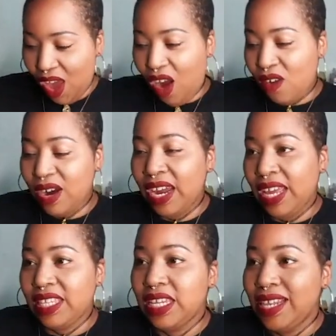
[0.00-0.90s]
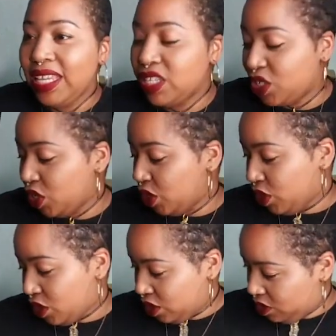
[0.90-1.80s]
All right, so let's
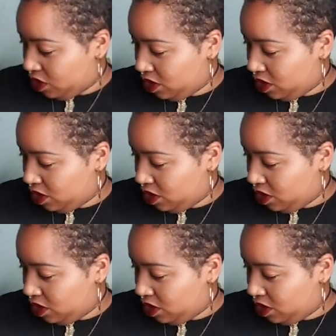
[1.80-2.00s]
do,